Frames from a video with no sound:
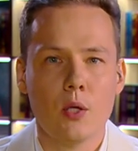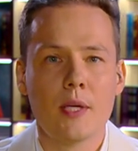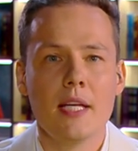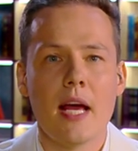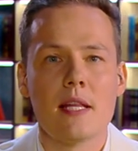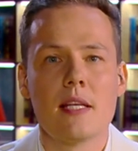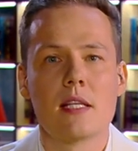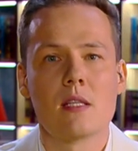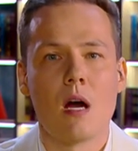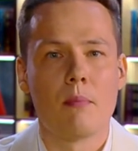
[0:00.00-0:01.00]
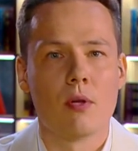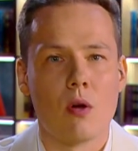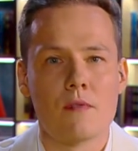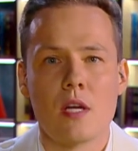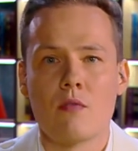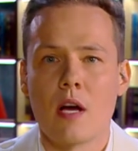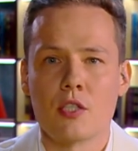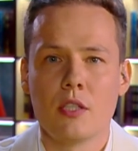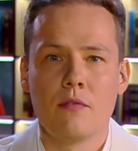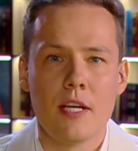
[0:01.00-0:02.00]
looking at the example of the
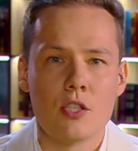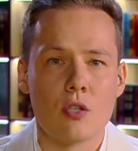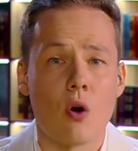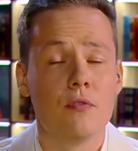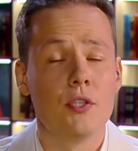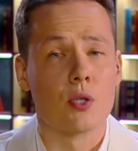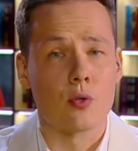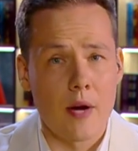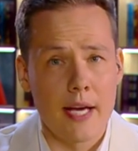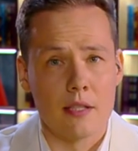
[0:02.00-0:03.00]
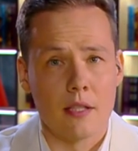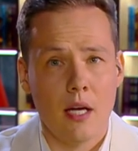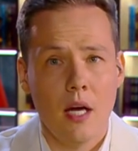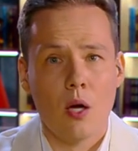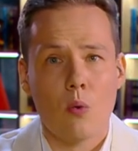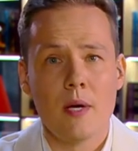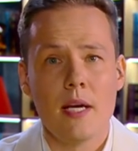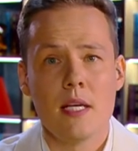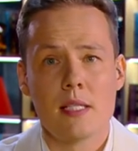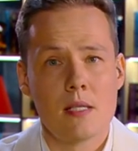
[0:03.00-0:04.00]
Russian invasion of Ukraine,
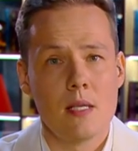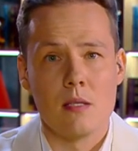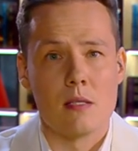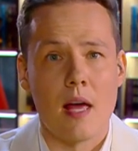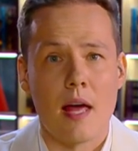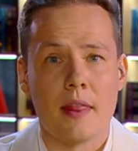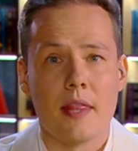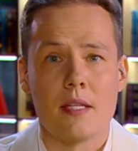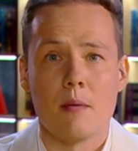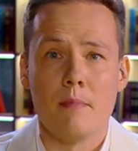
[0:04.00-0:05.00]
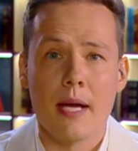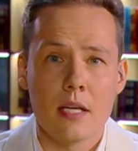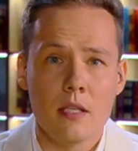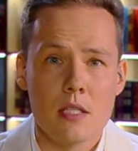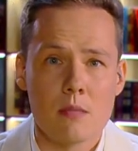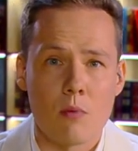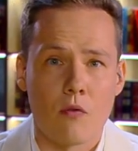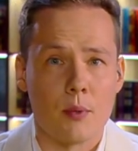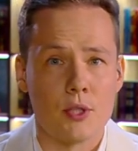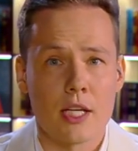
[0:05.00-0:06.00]
we see that the mechanism
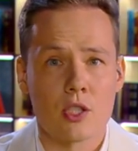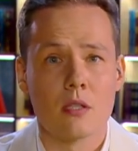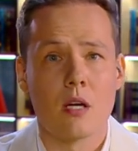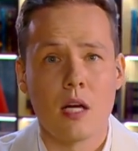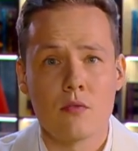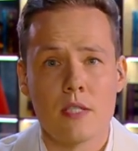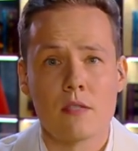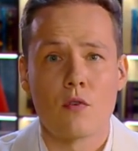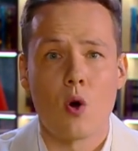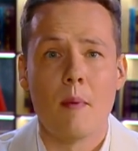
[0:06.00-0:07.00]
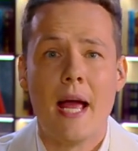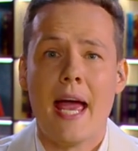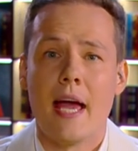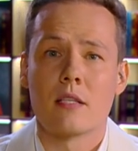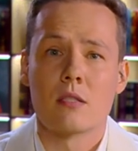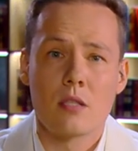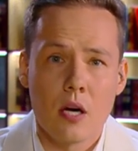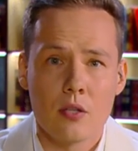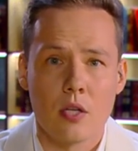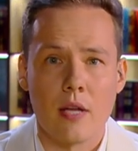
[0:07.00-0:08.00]
of protection countries from
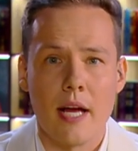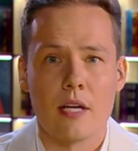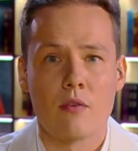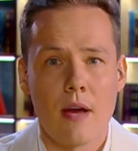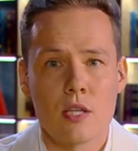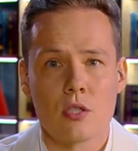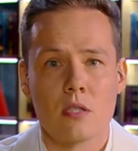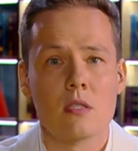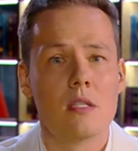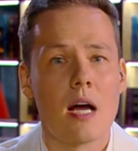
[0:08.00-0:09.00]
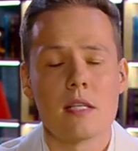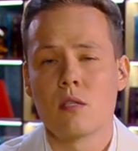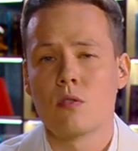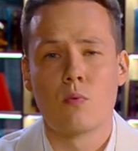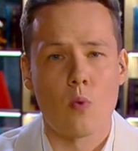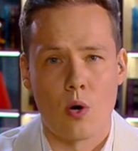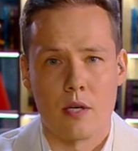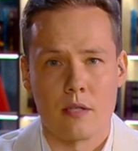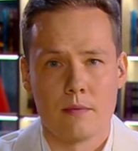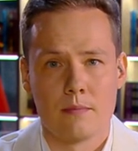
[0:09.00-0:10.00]
external aggression doesn't
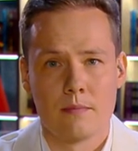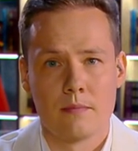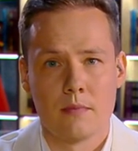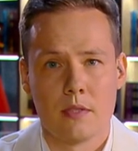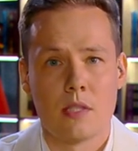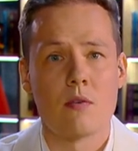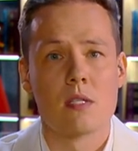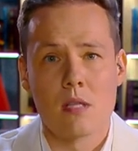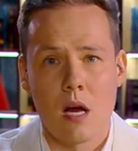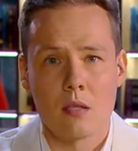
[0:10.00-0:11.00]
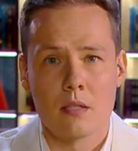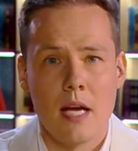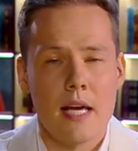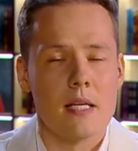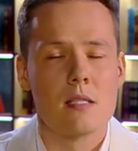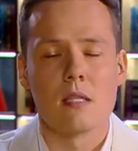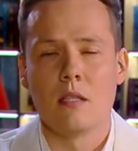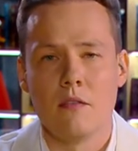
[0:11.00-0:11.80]
work the result is